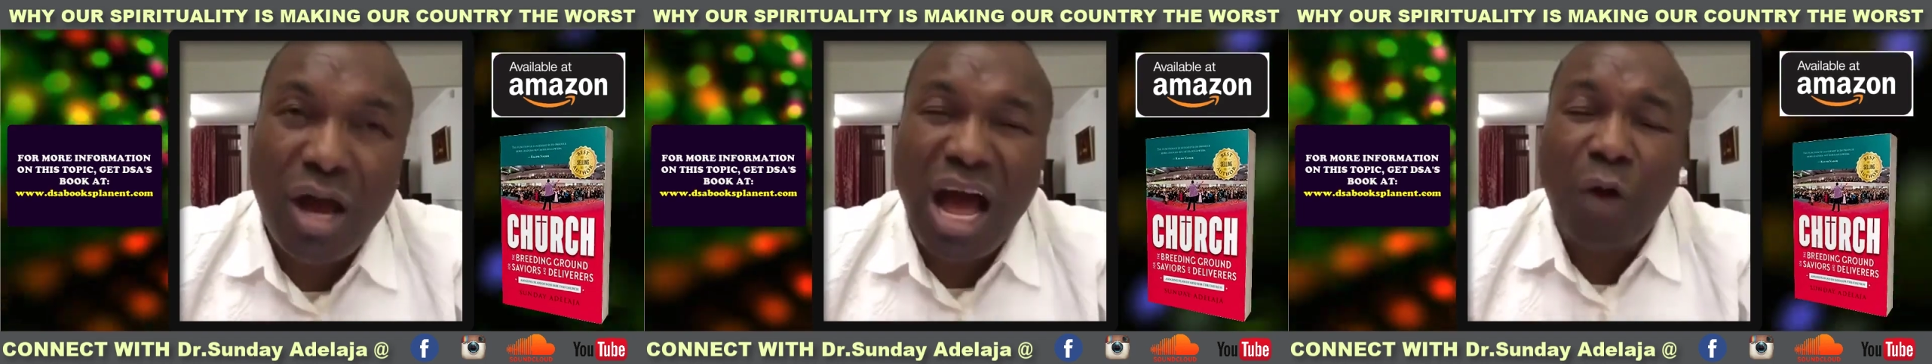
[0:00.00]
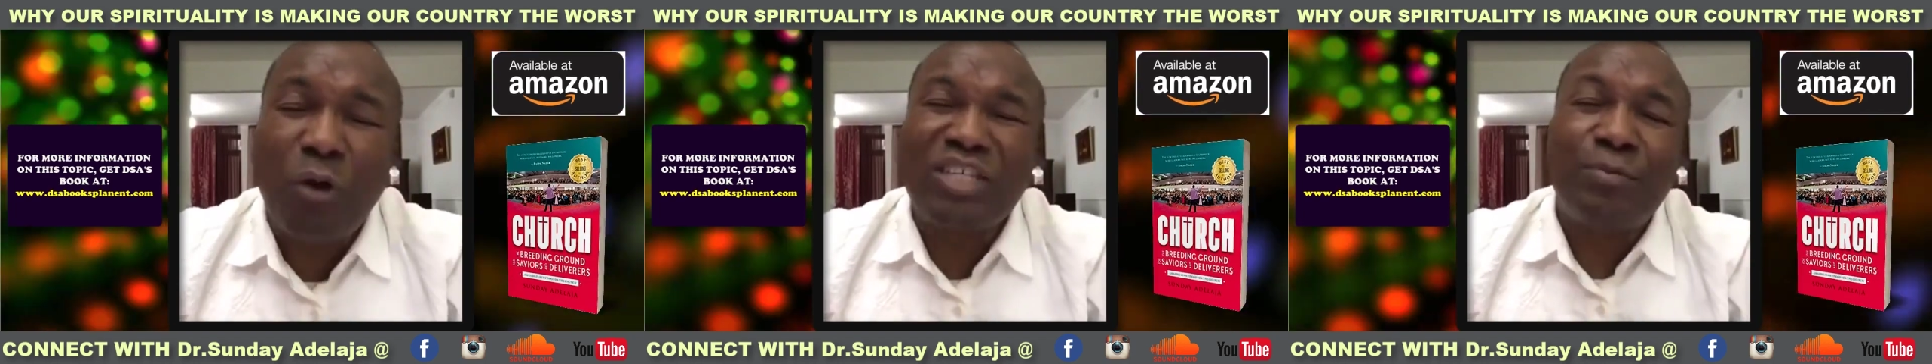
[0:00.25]

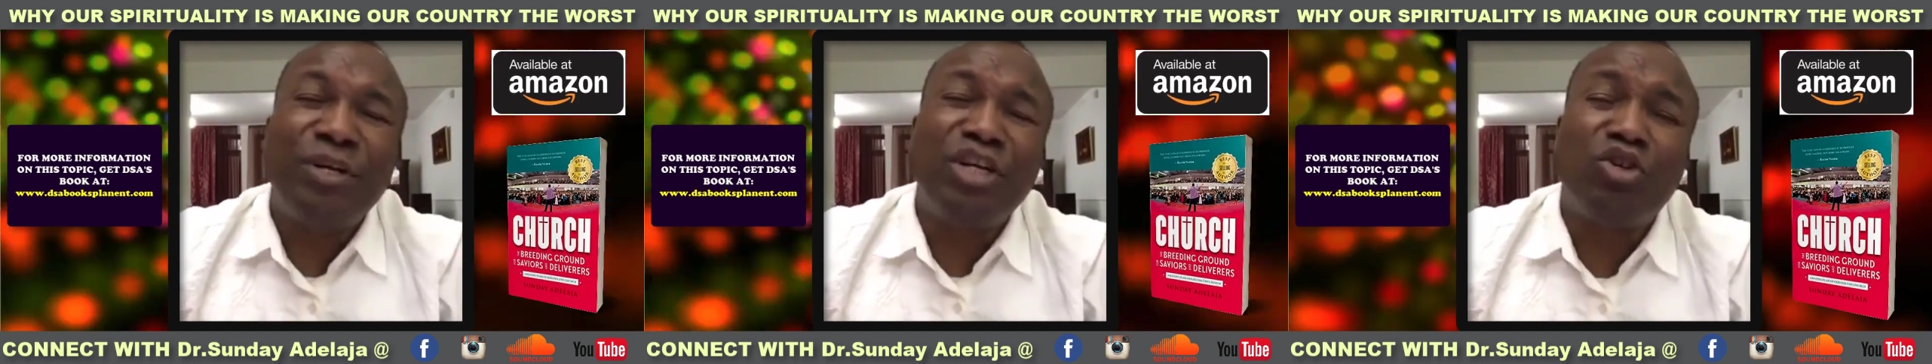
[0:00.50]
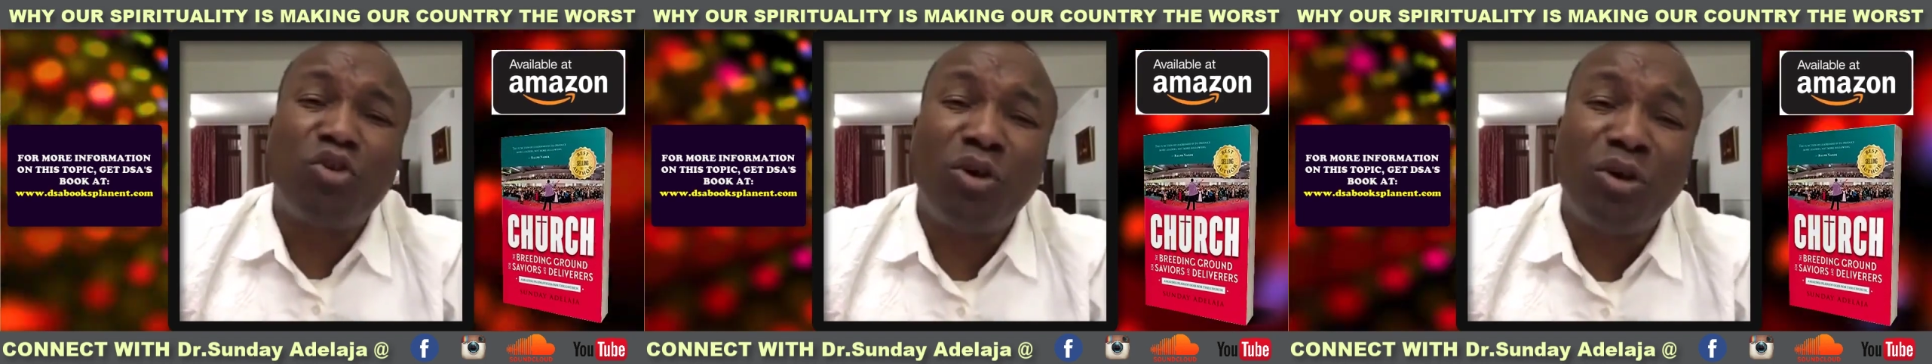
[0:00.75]
Our
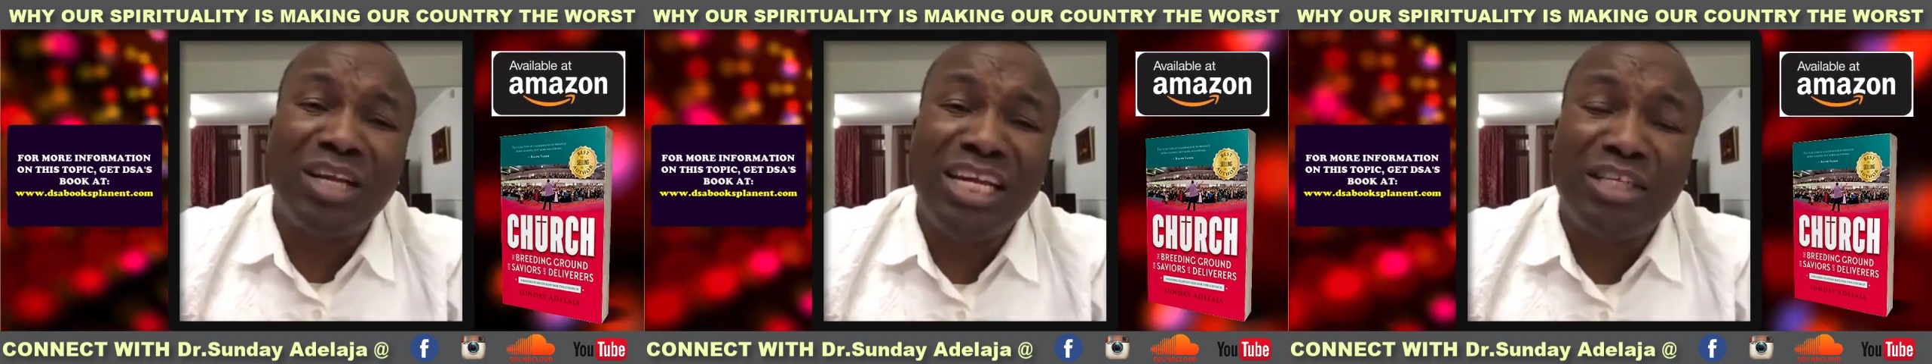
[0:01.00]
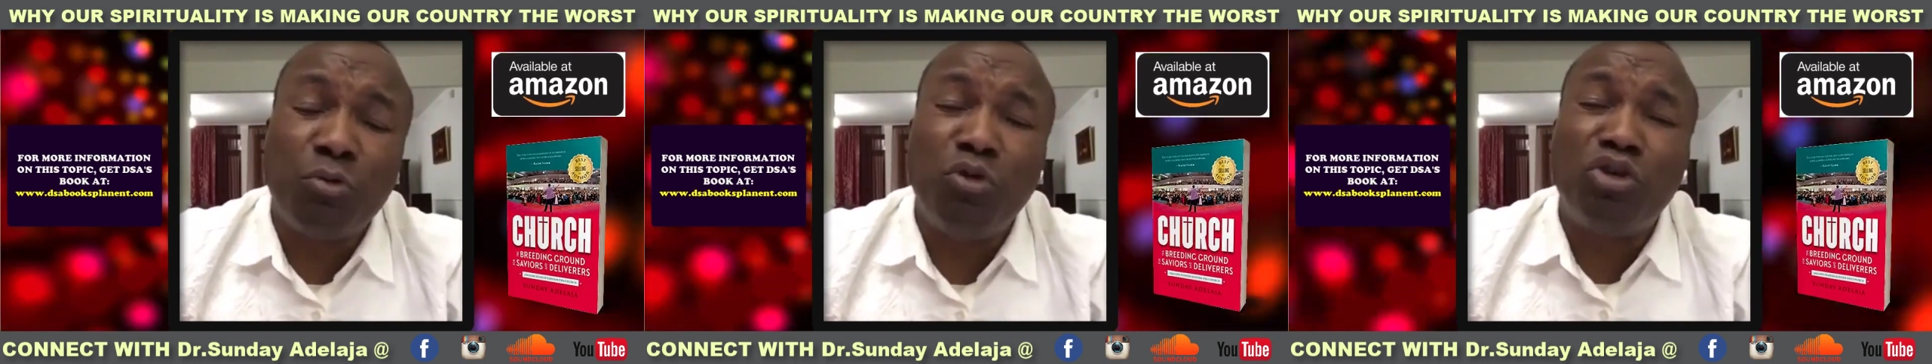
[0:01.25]

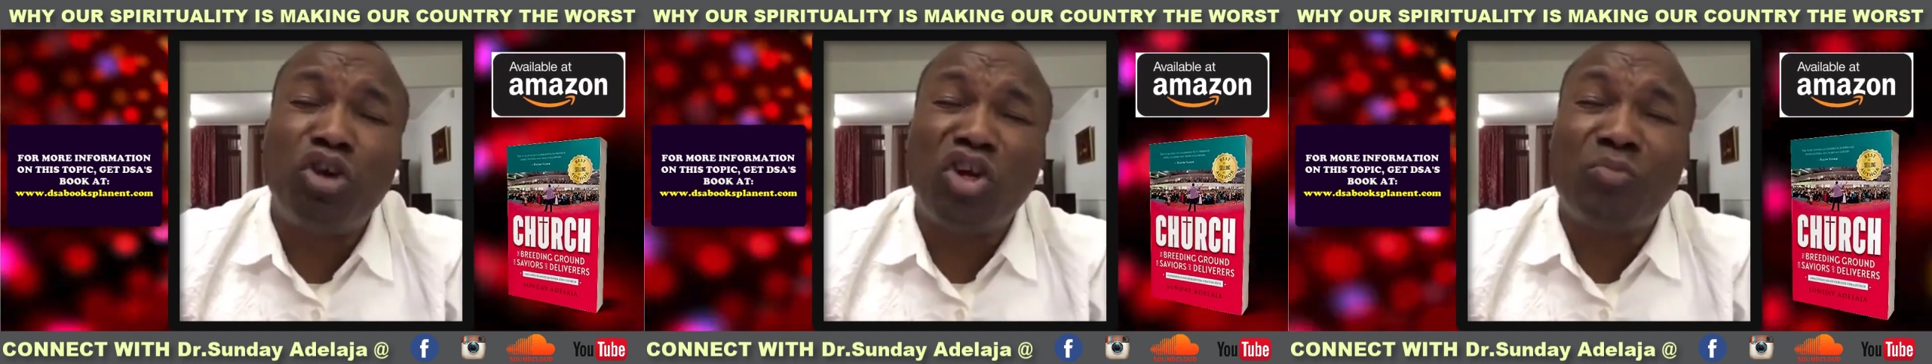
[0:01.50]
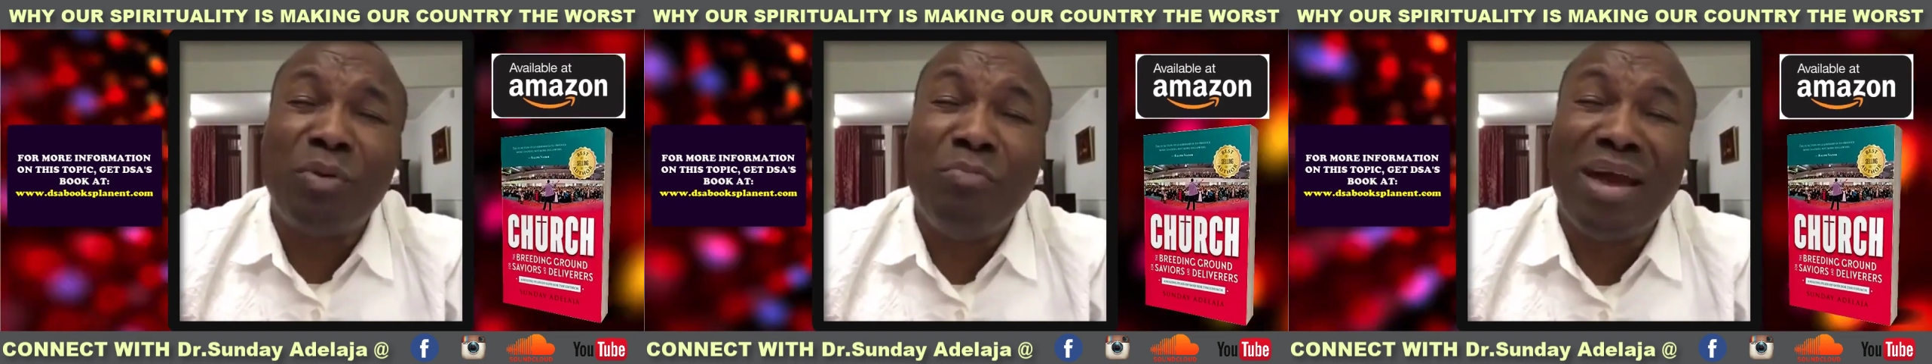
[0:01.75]
spirituality will
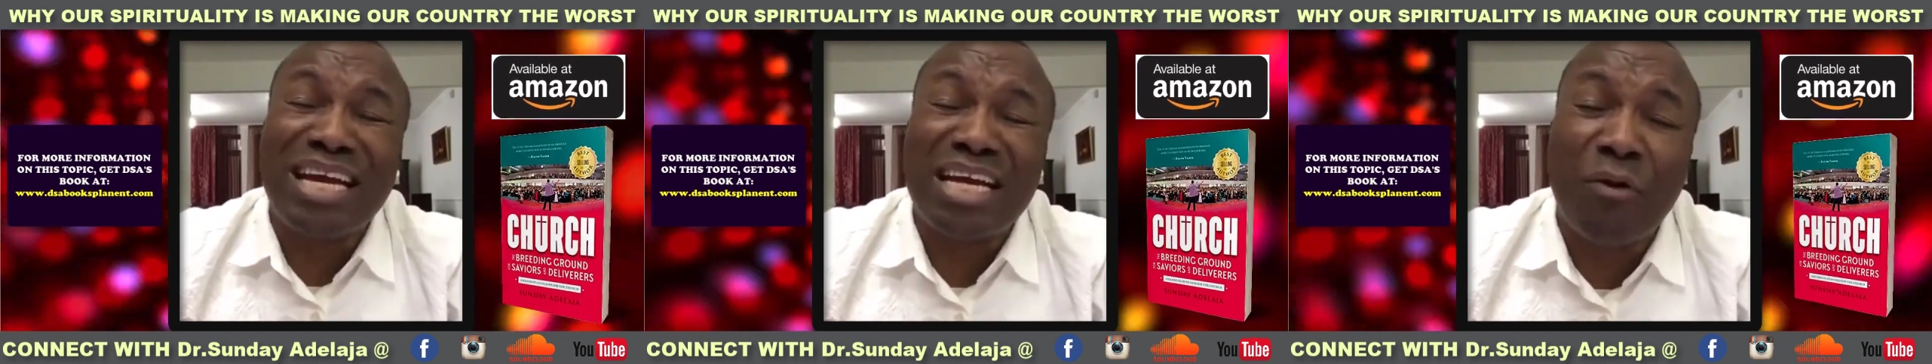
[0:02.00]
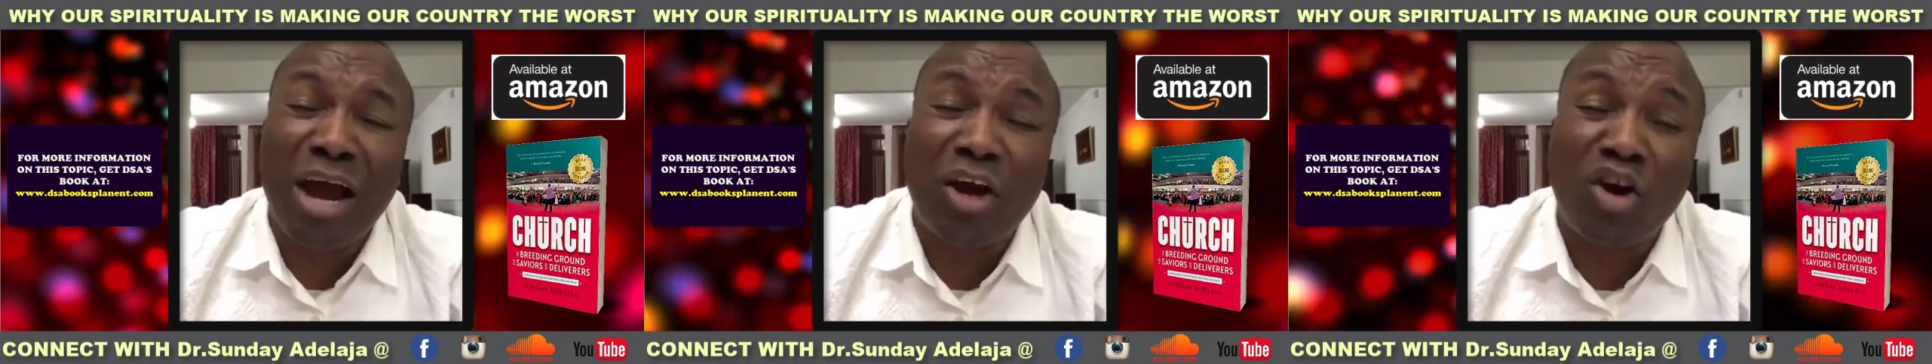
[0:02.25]
just be making
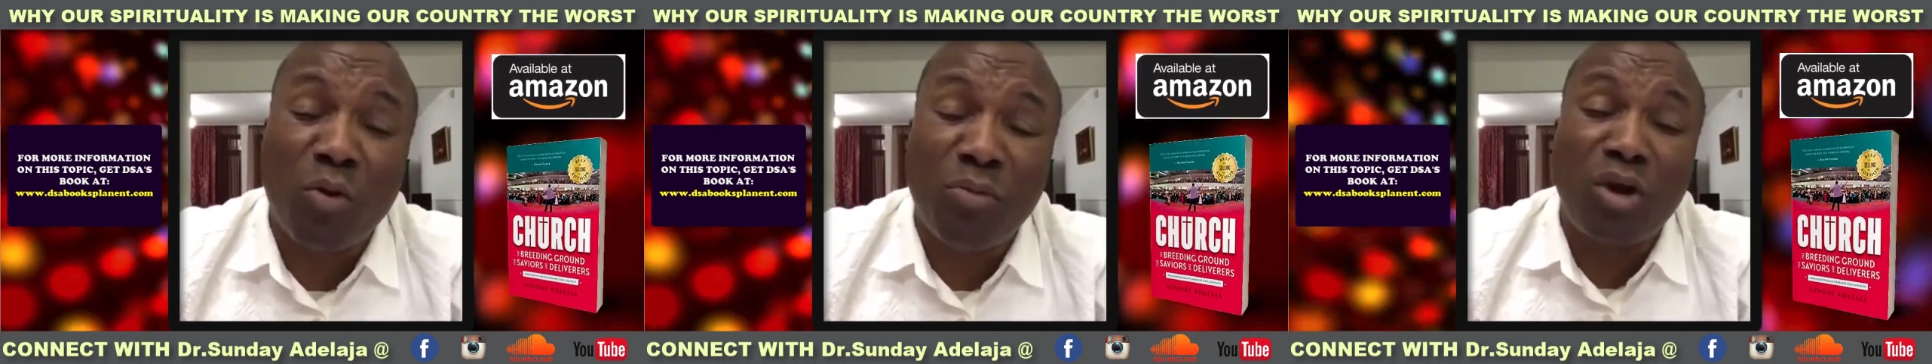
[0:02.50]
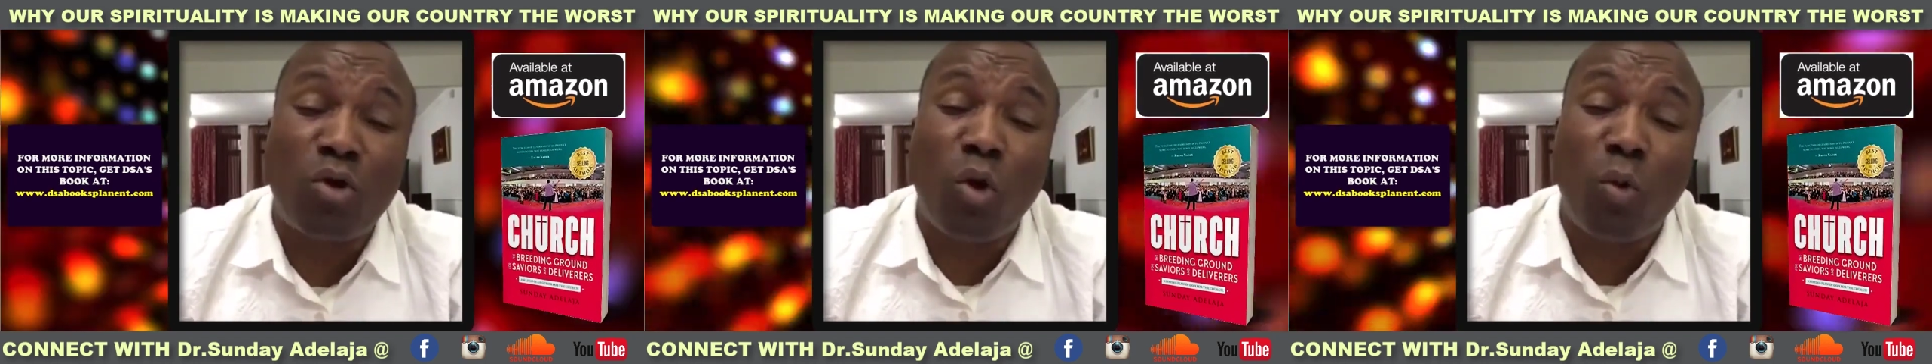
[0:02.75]
our
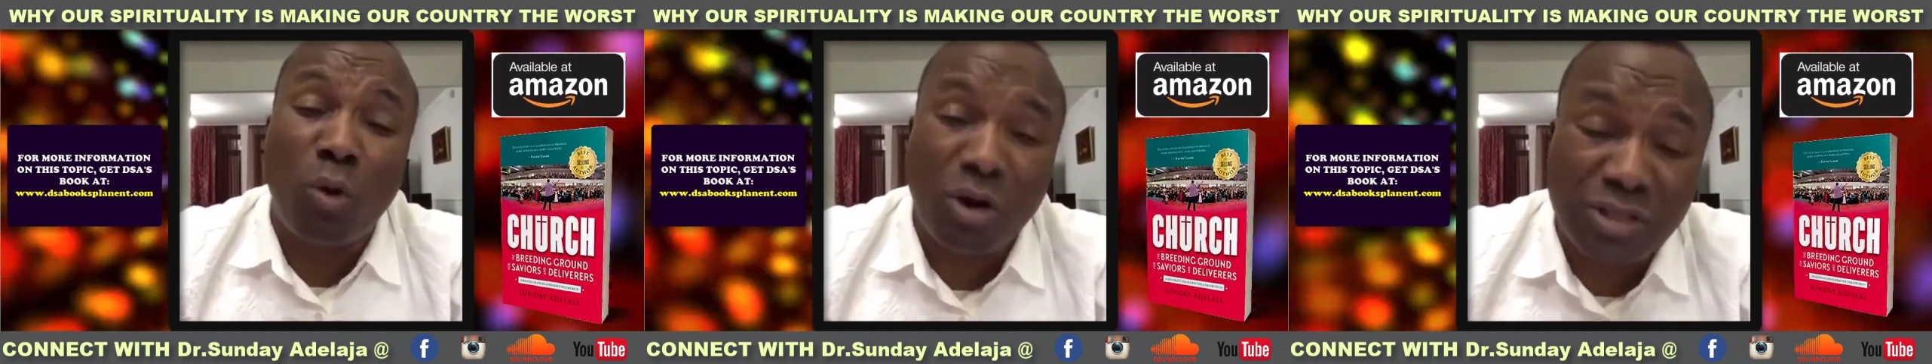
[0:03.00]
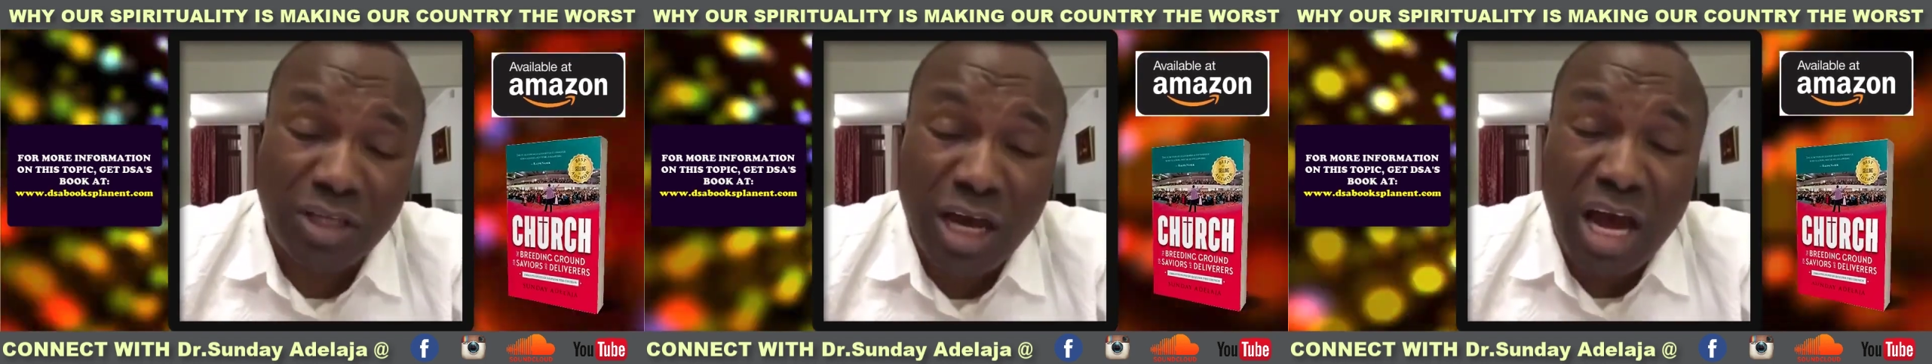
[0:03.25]
economy grow
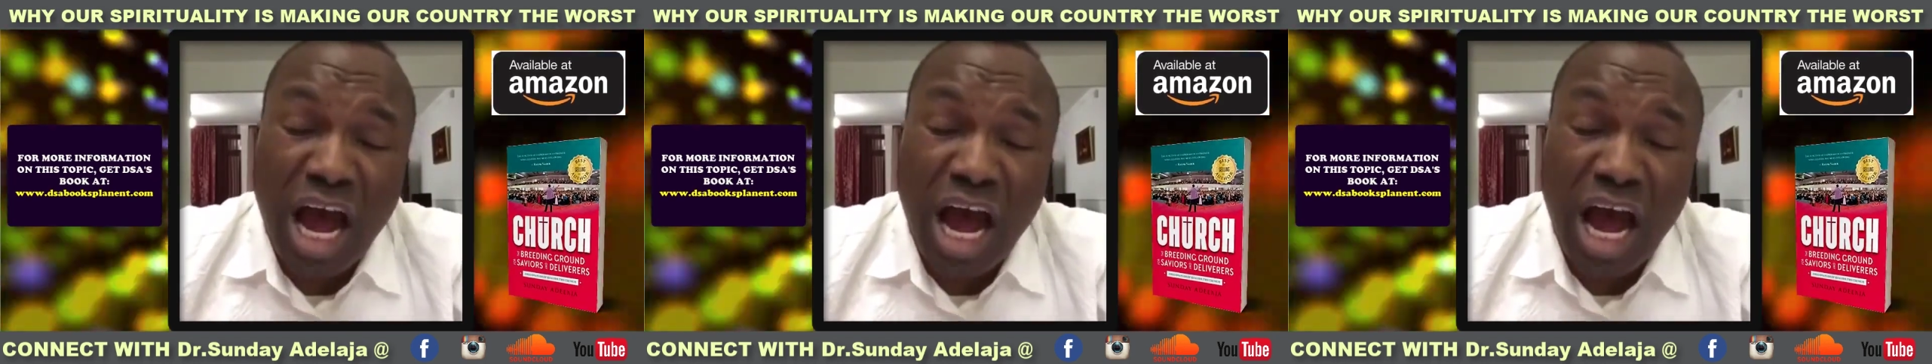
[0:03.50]
worse.